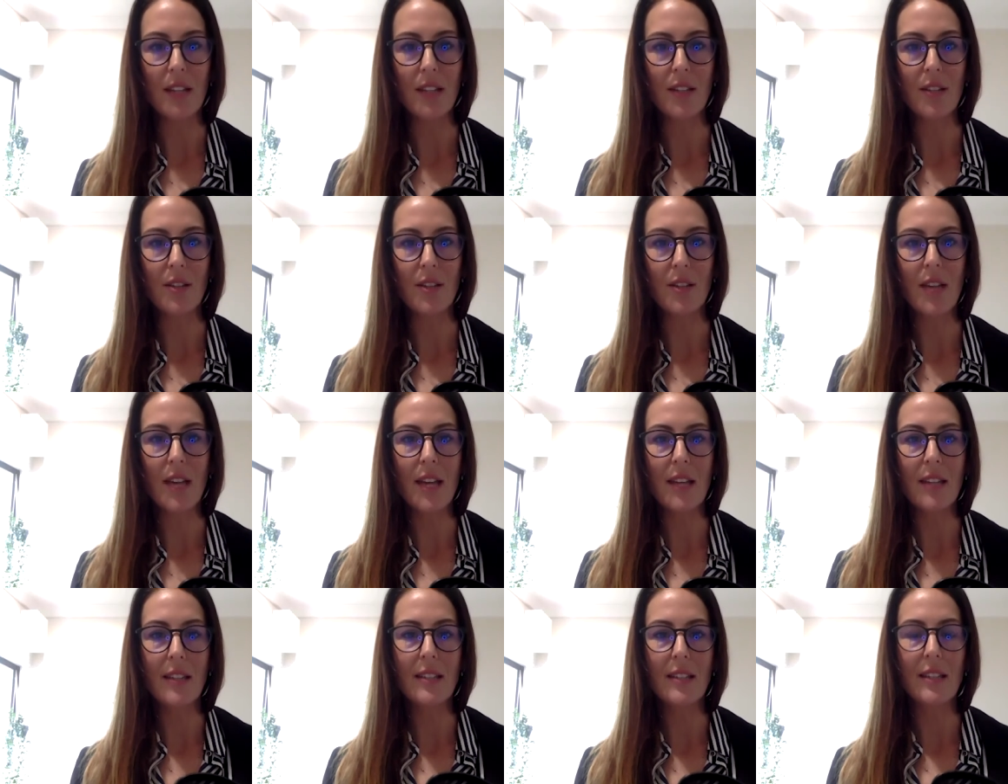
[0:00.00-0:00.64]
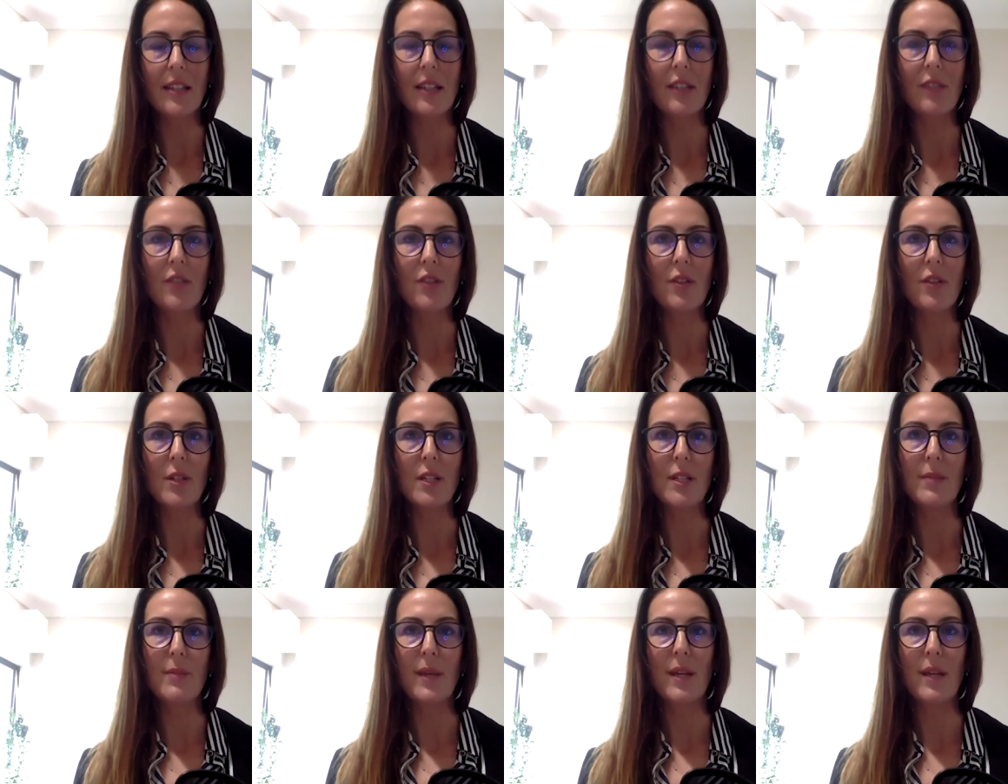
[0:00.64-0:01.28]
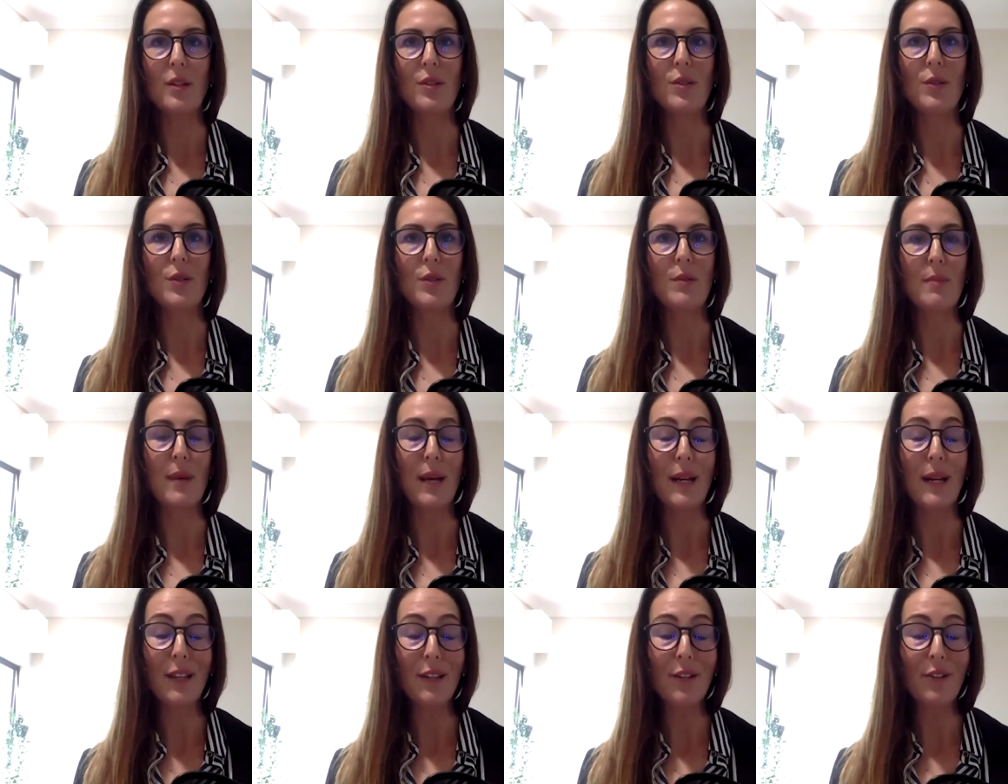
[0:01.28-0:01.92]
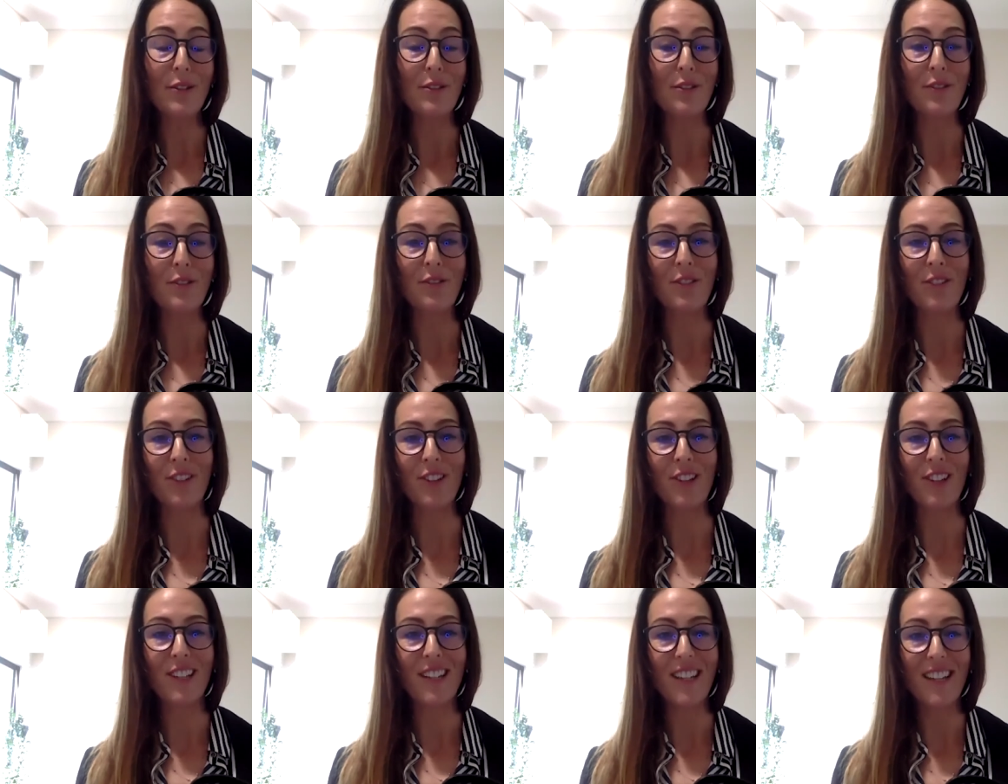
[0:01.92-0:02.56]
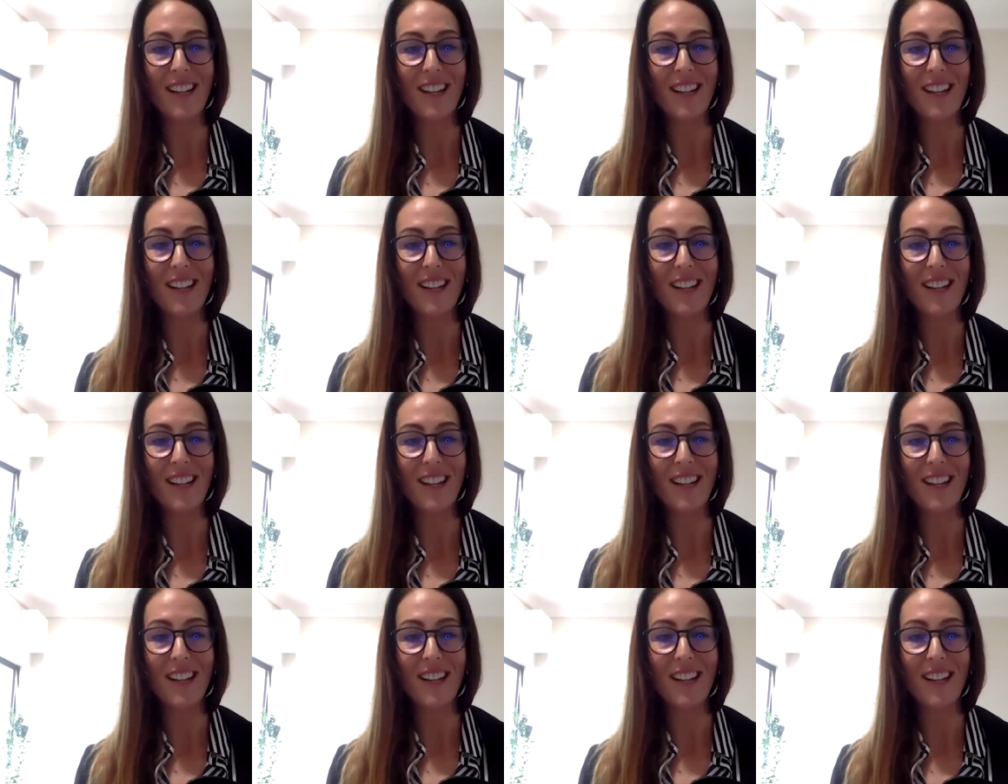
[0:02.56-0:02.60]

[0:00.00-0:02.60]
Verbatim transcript: So that's if you spend good money on your food.